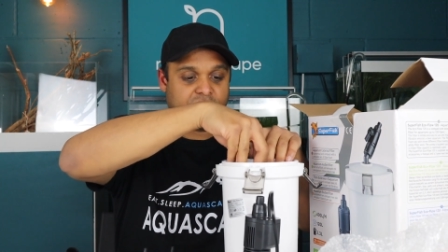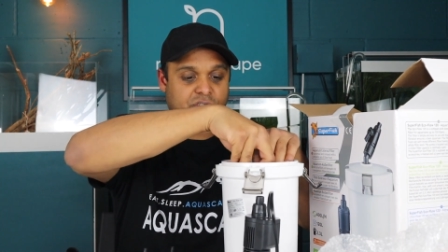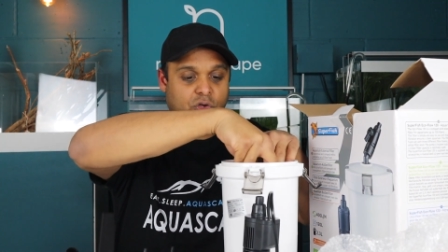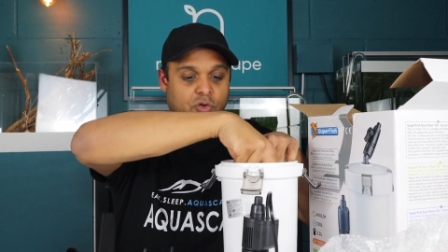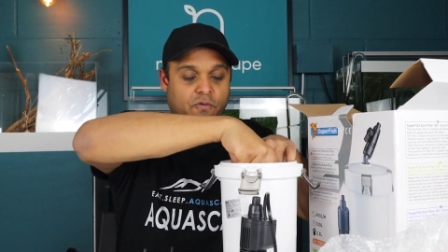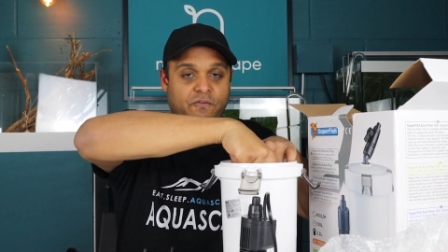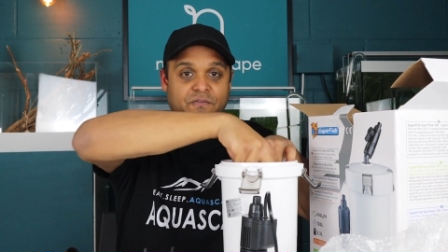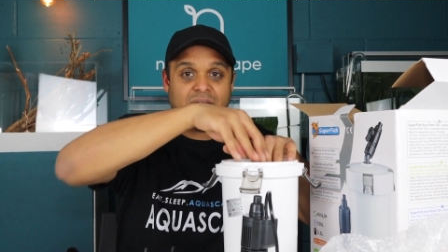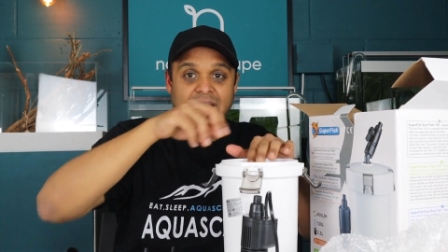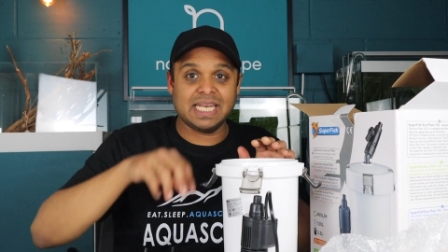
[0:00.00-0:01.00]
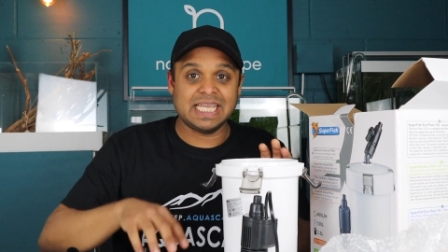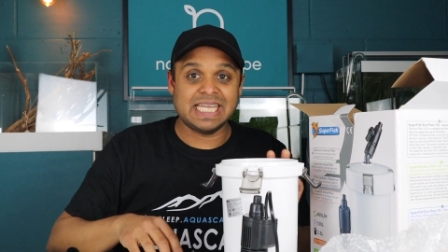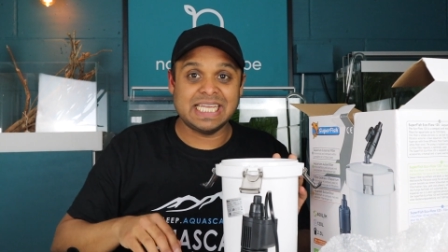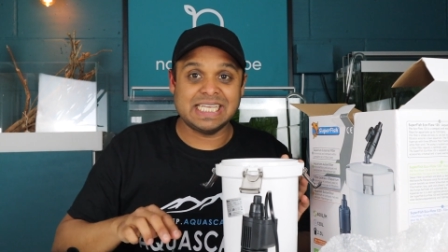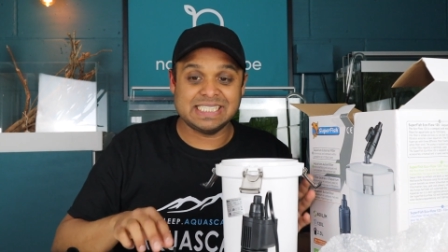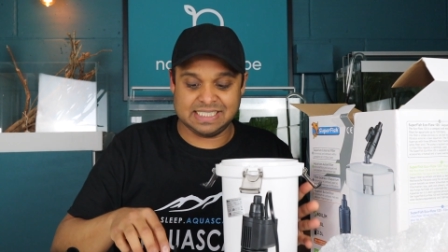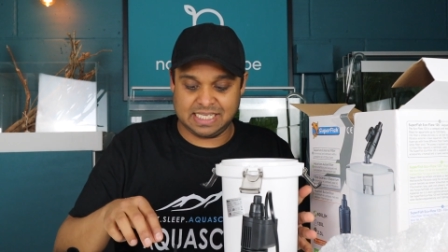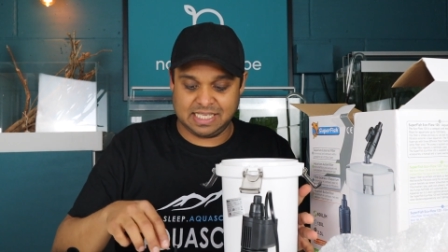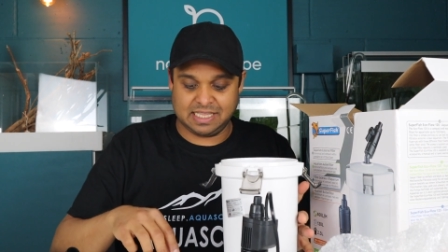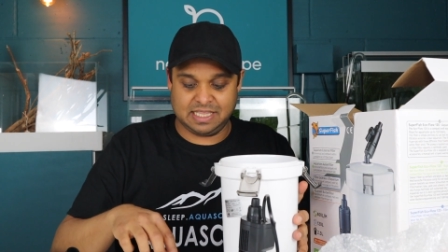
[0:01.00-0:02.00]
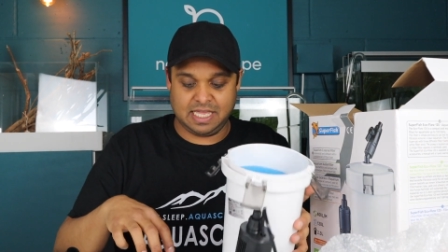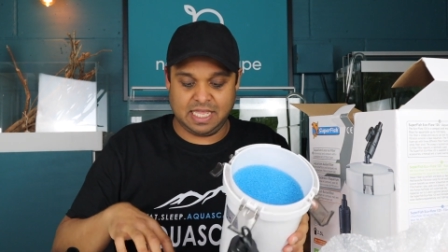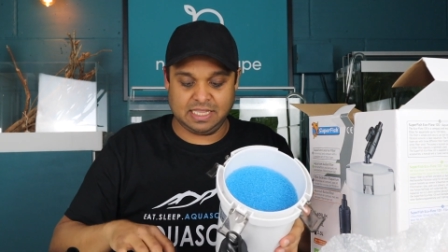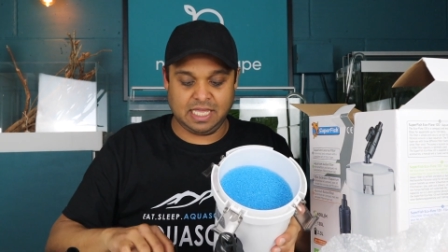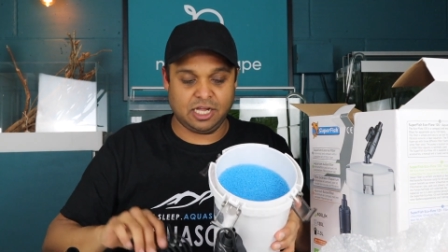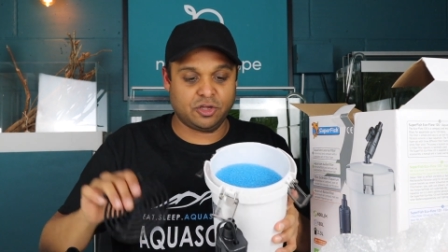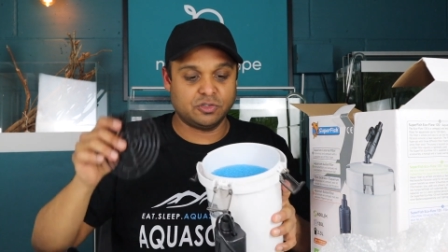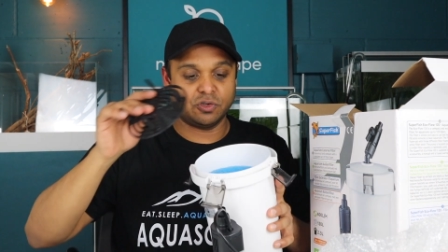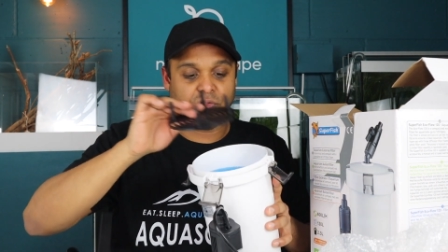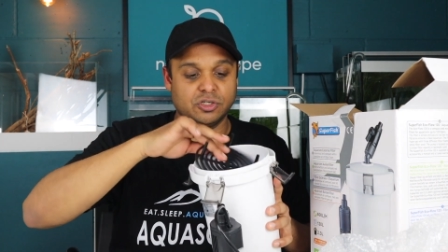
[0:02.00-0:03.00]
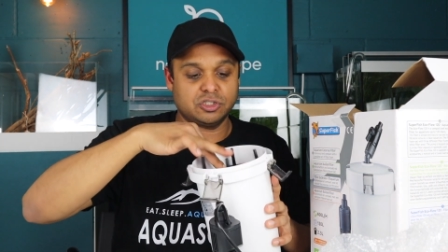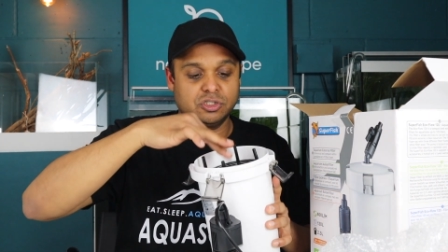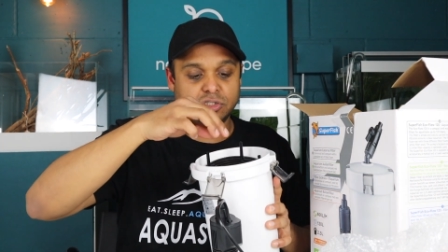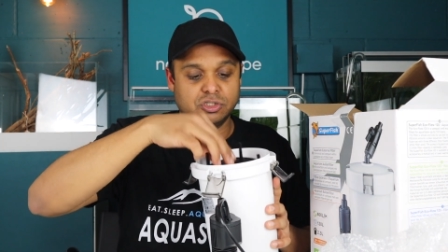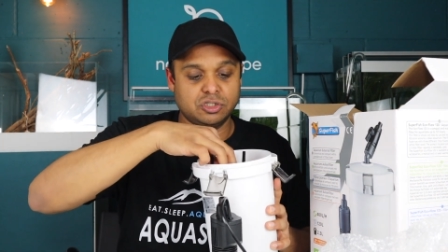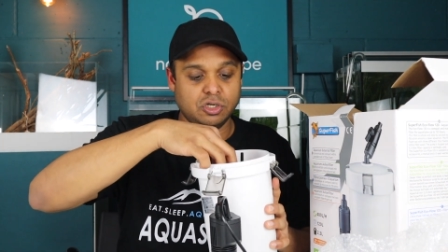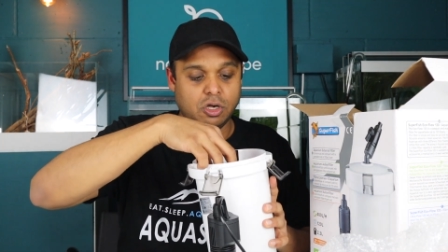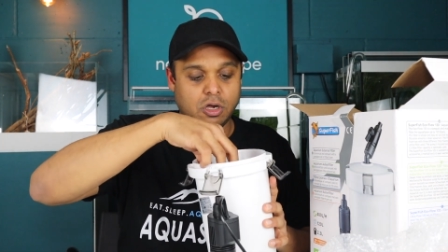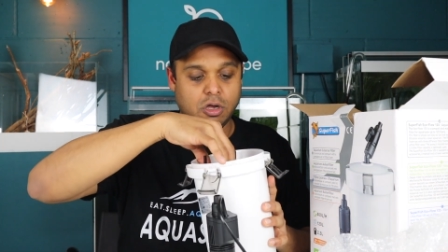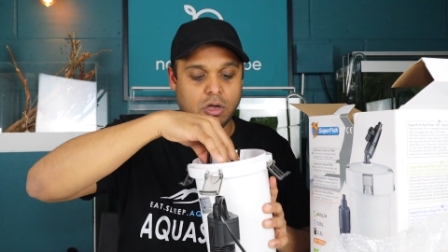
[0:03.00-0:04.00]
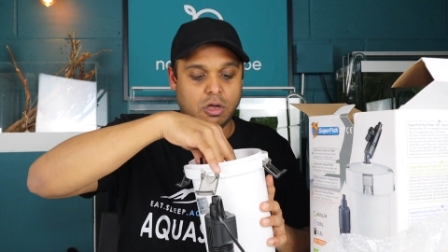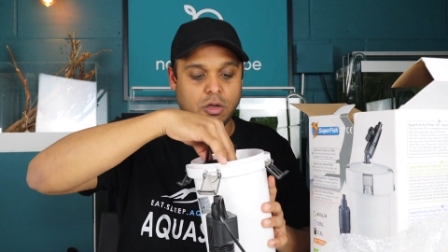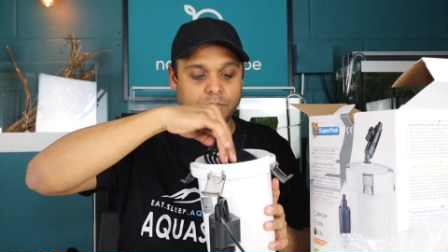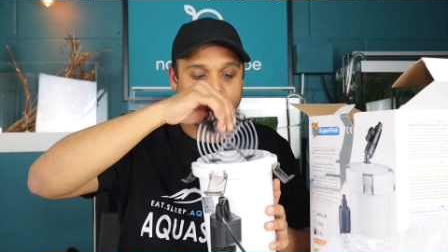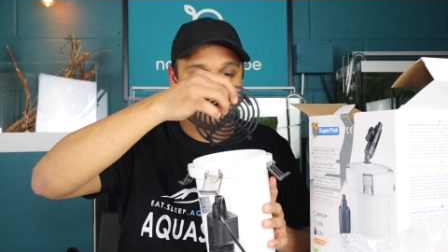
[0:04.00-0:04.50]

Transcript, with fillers: So fairly easy there, that goes on with top.